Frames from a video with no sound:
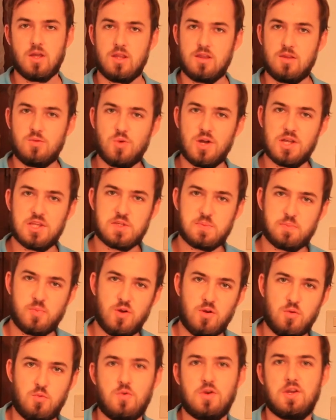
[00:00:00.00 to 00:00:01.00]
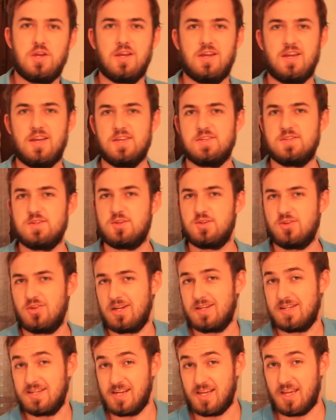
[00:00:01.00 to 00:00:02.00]
The one spot where it's a
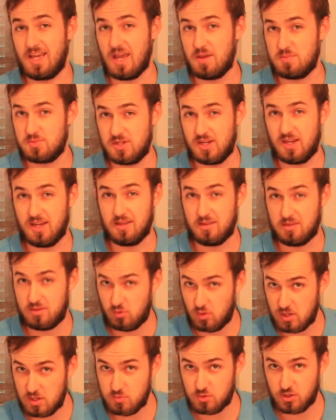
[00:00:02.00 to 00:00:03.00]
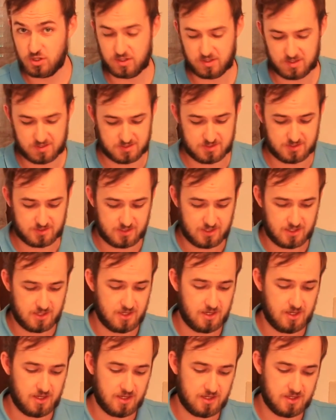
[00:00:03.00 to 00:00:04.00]
good idea to capture at 3 workers
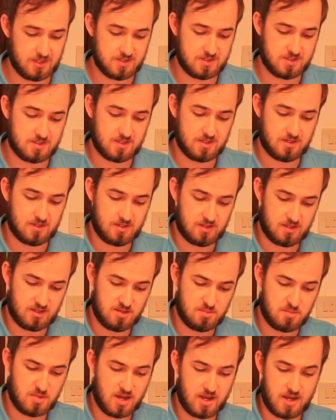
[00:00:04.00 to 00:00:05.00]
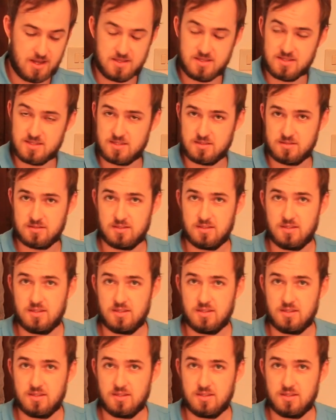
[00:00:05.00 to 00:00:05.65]
is the mines,